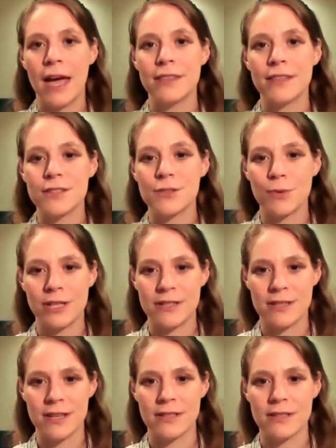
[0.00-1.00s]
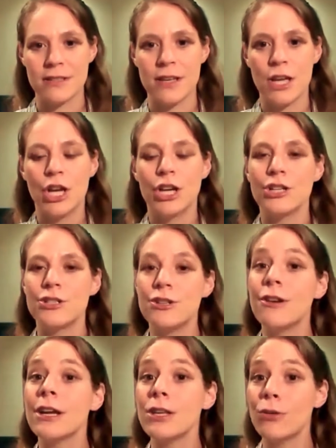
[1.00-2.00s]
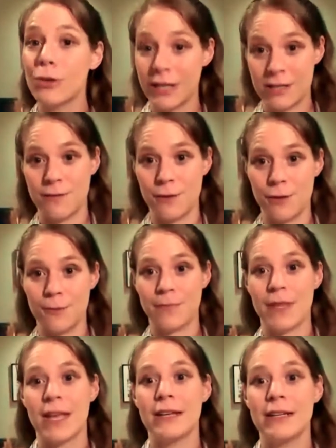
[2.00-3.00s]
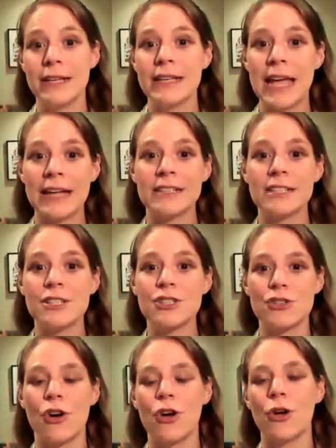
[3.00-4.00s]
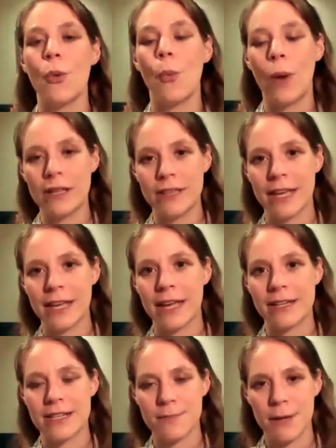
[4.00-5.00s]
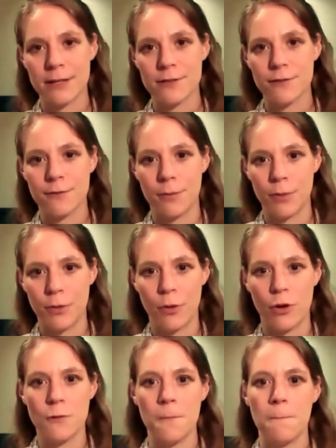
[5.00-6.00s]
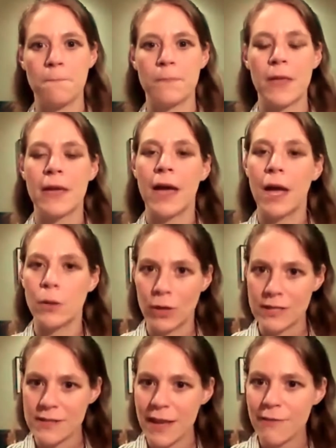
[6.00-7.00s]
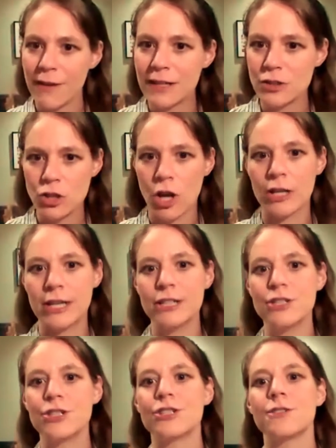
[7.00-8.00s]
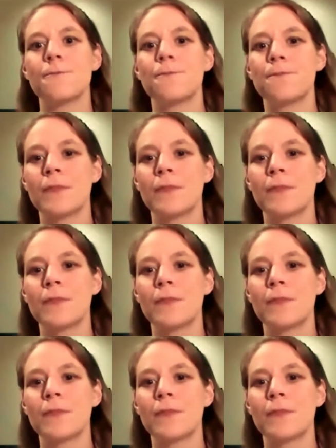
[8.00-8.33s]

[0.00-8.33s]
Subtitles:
And this is what he says. During your interview, let candidates know what they can expect from the role. And once they've acknowledged,